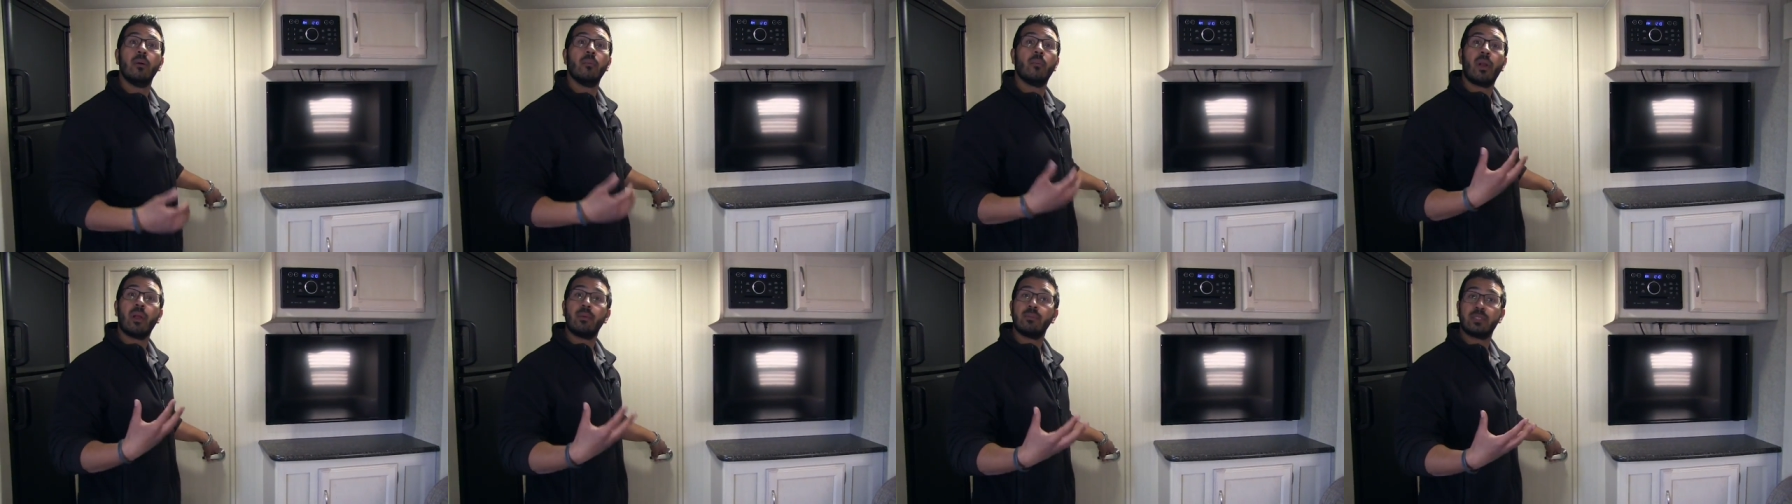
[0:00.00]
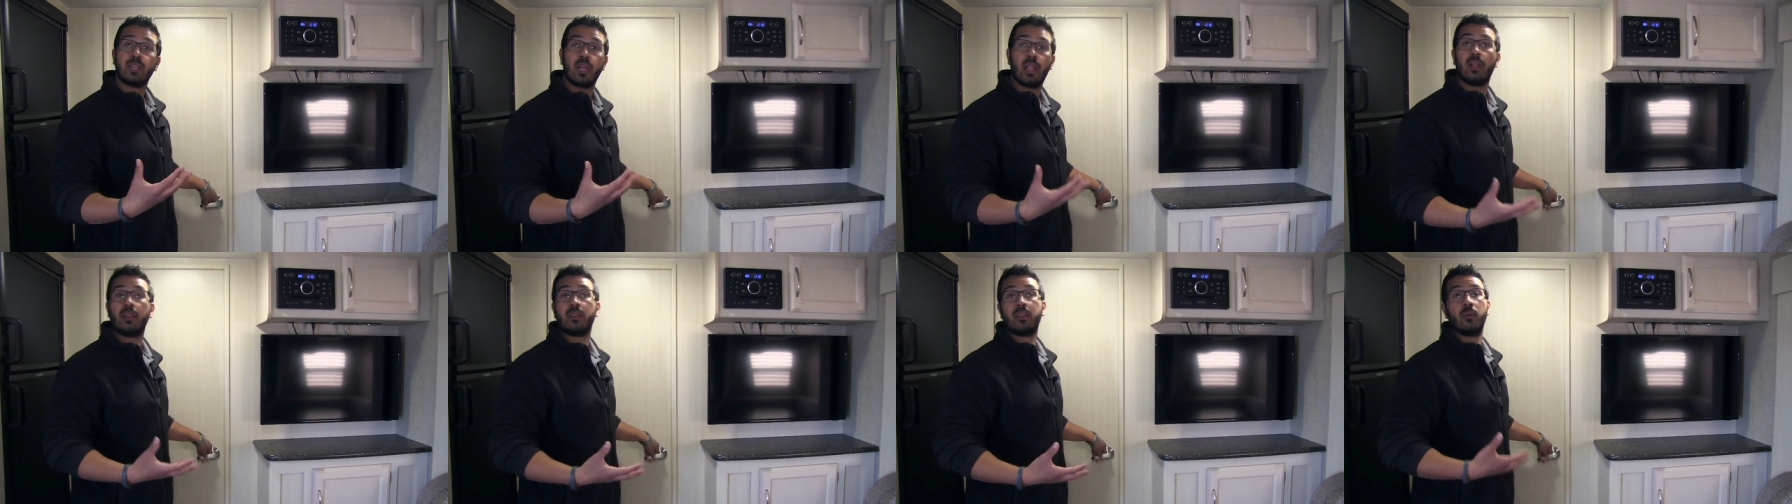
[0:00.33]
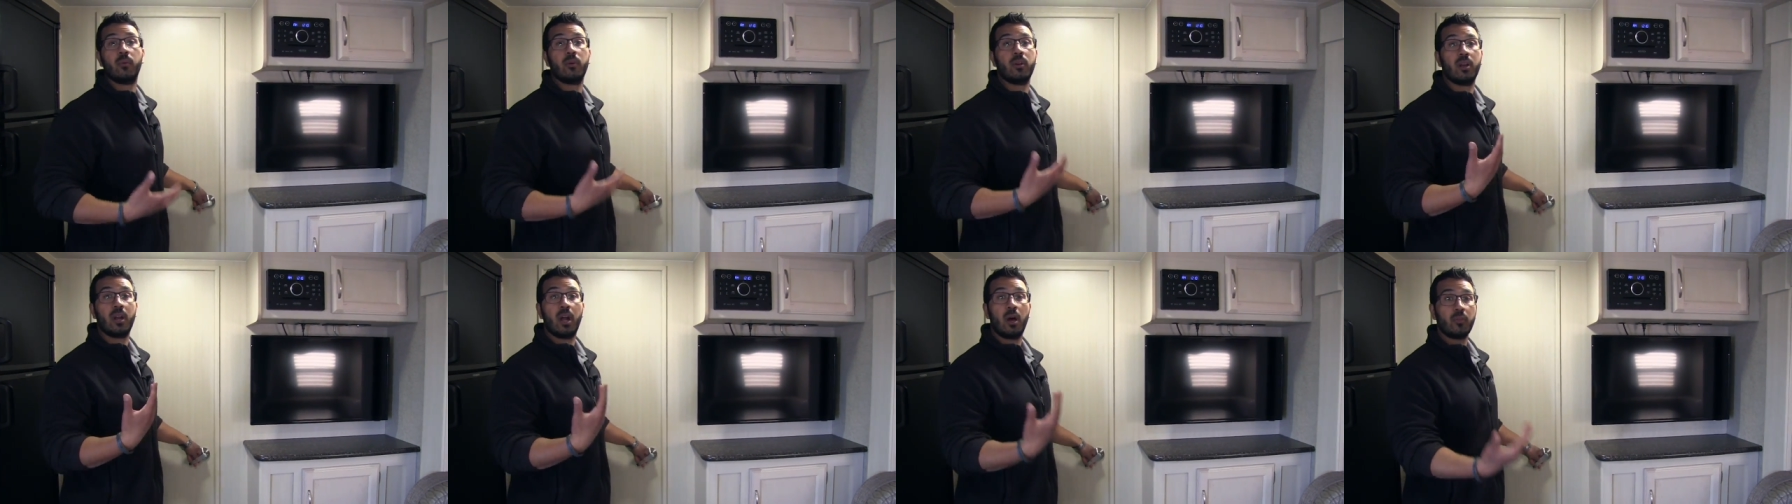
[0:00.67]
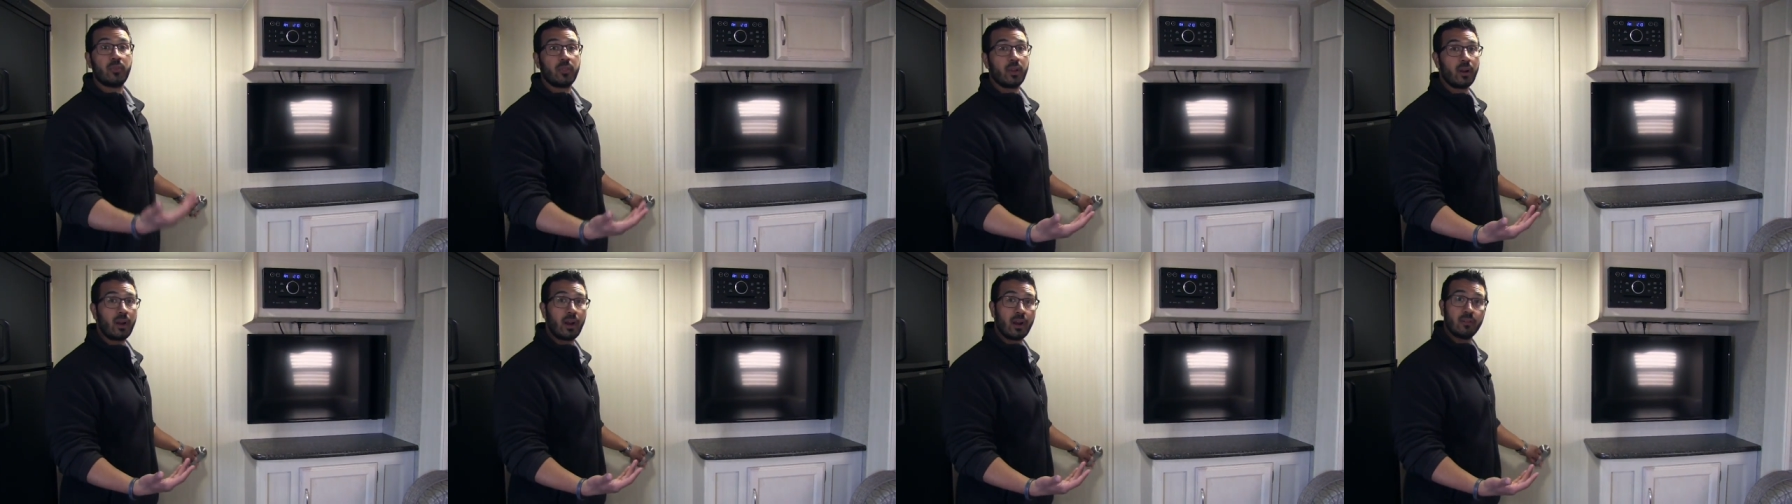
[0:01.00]
but I'm telling you when you're
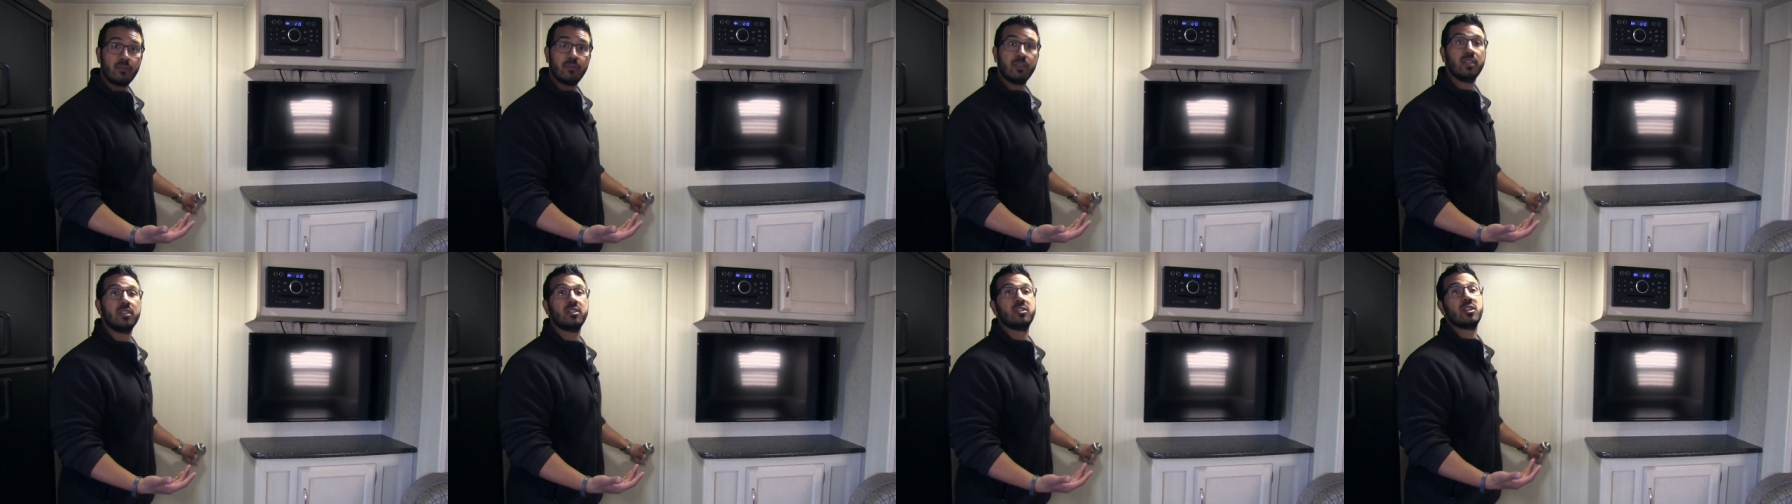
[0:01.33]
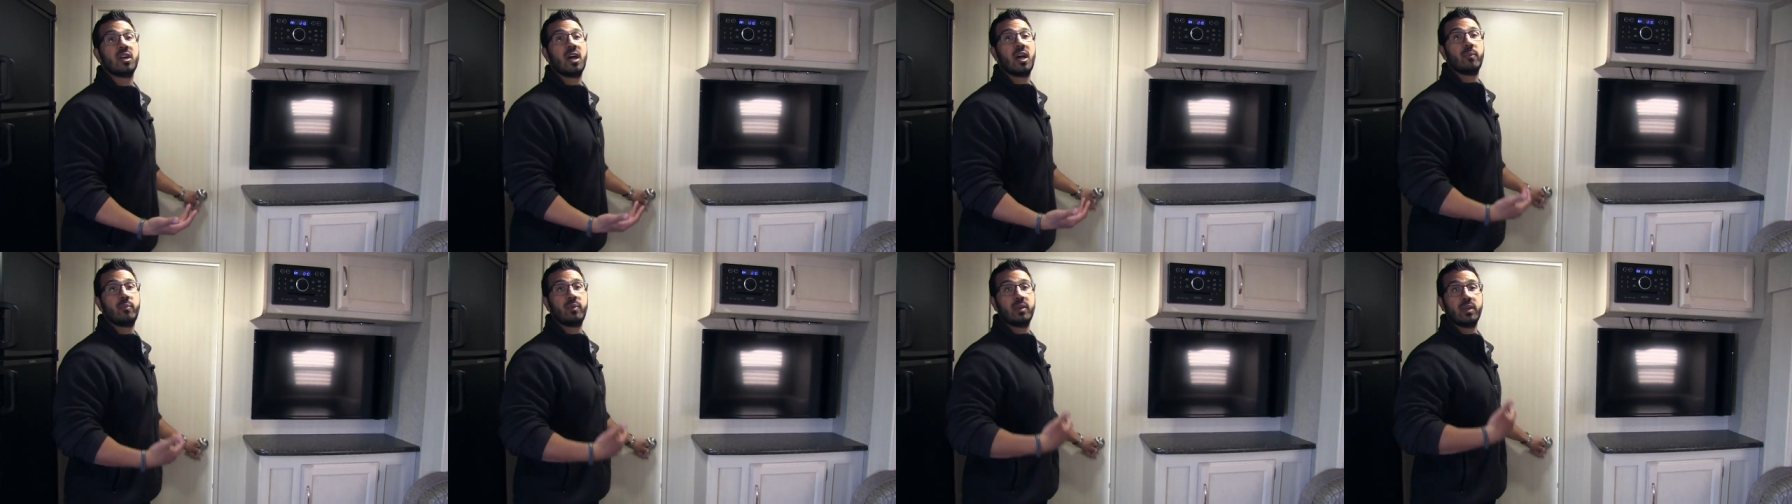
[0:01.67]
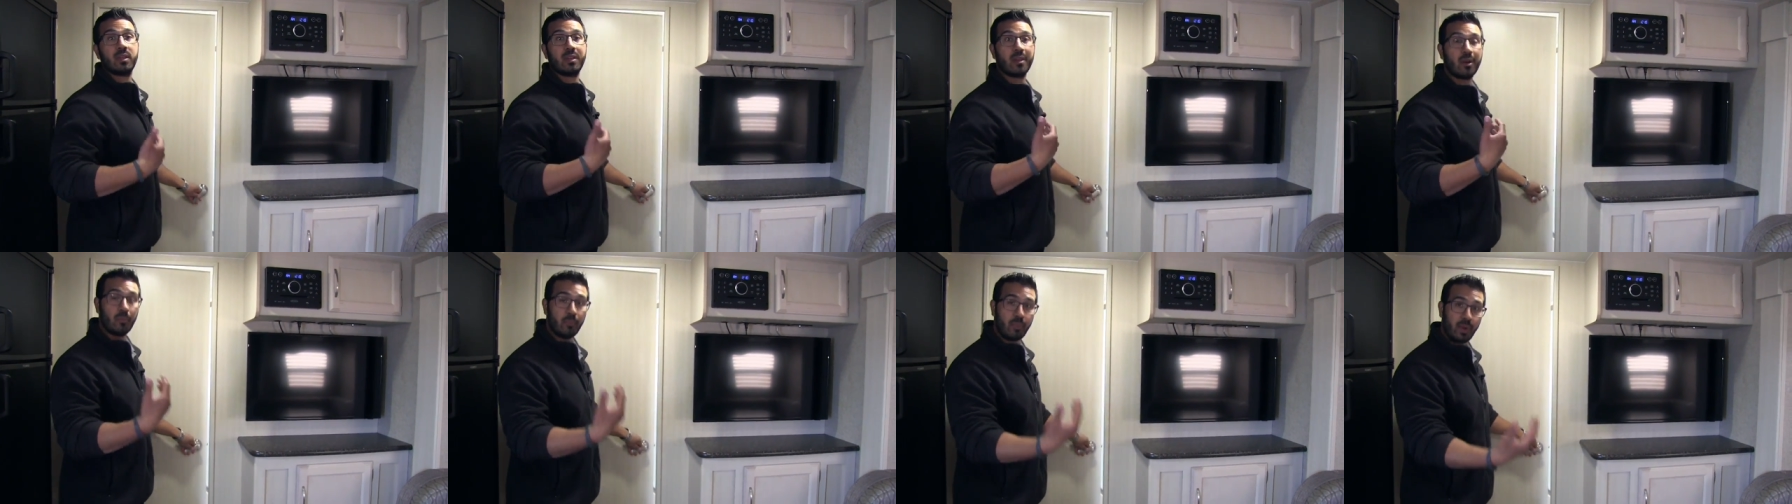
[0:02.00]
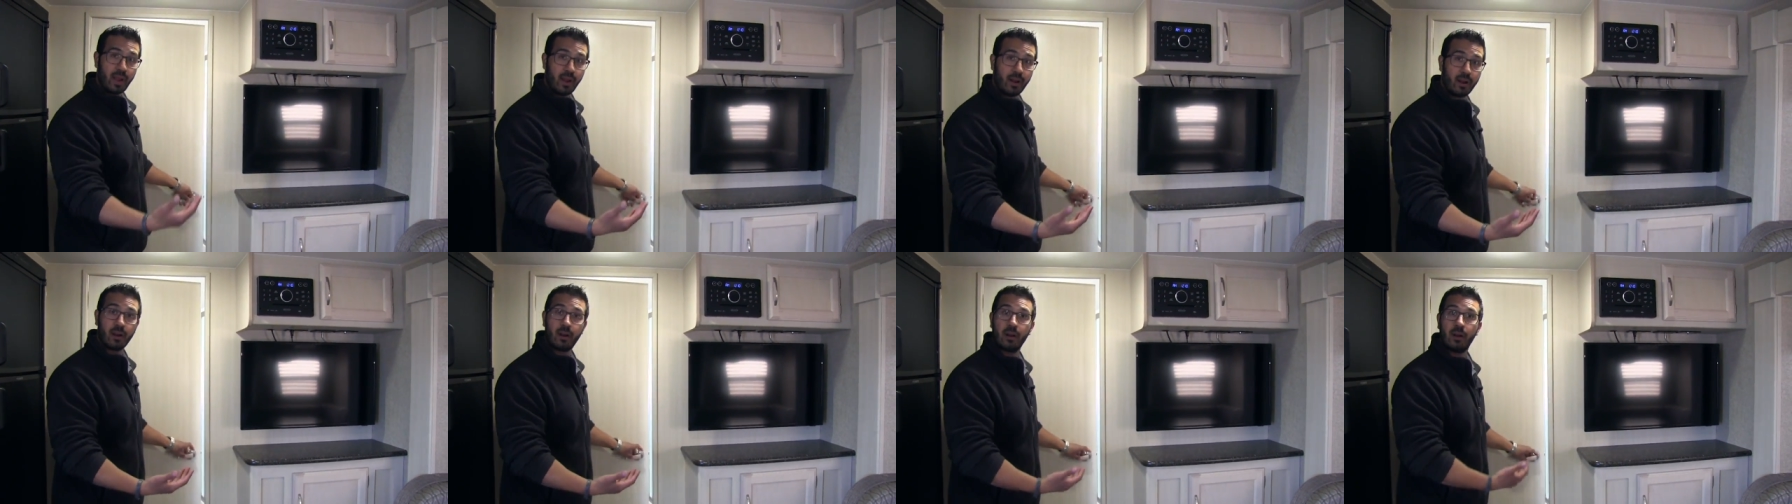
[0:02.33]
out there RV shopping
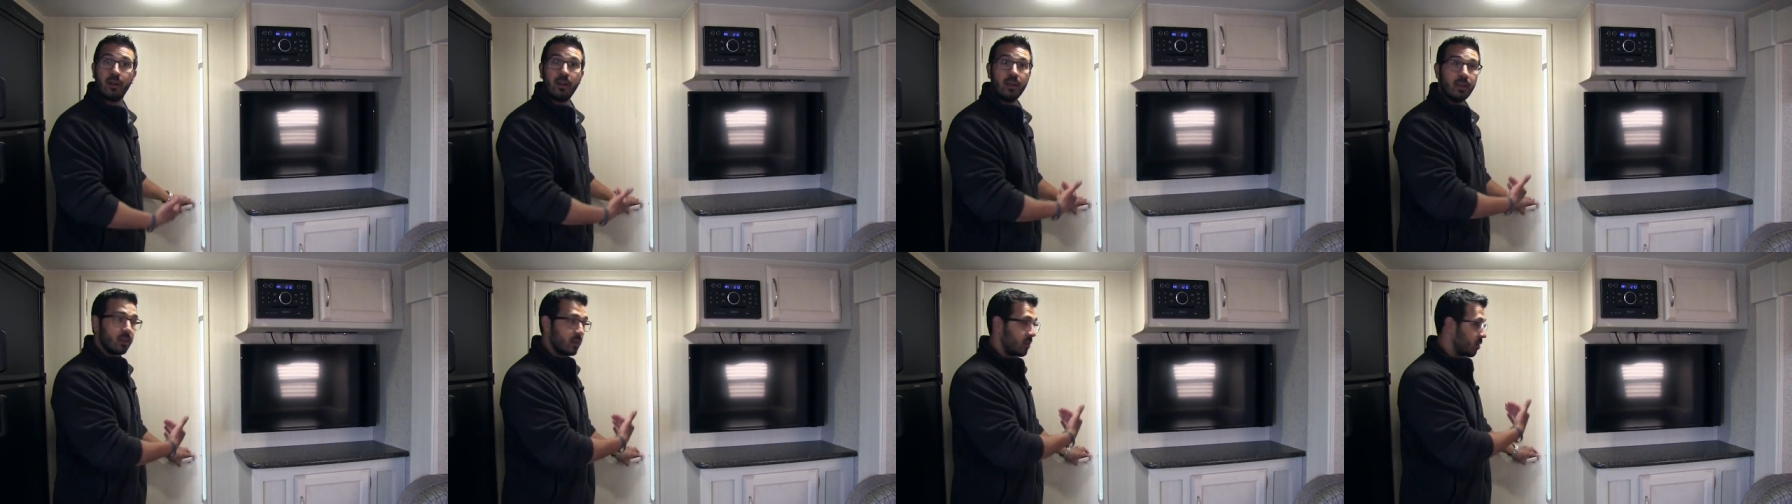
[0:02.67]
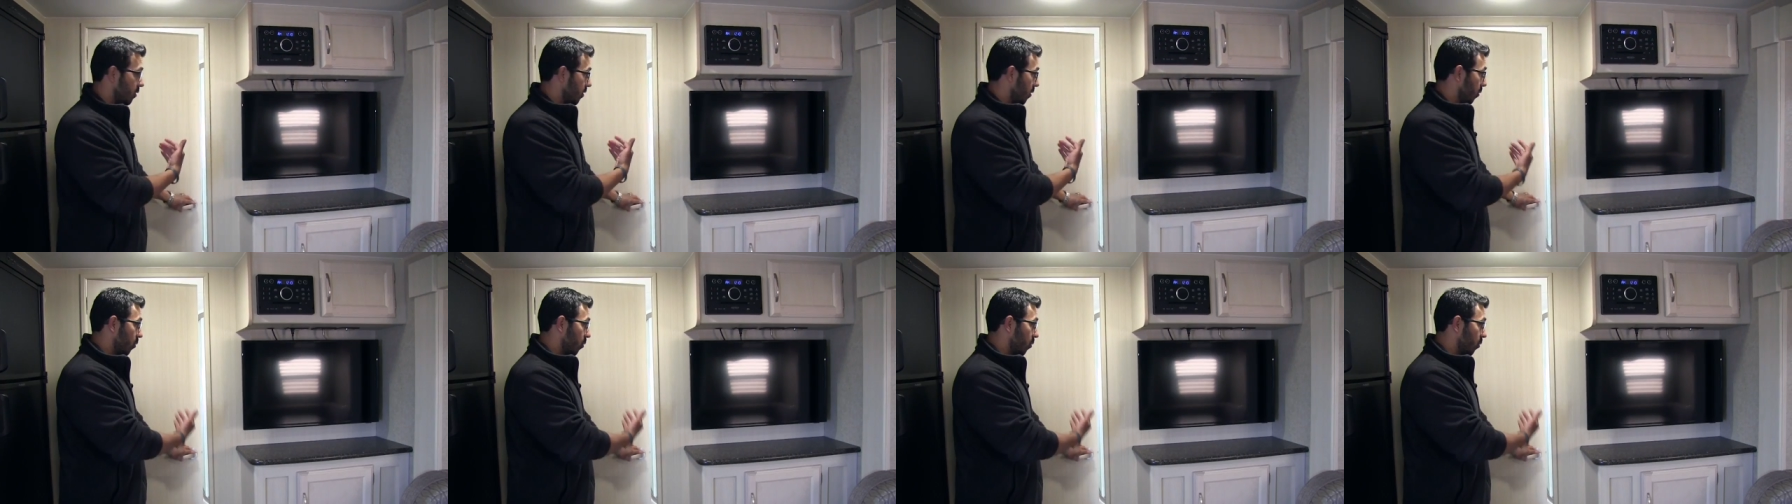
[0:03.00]
compare you know,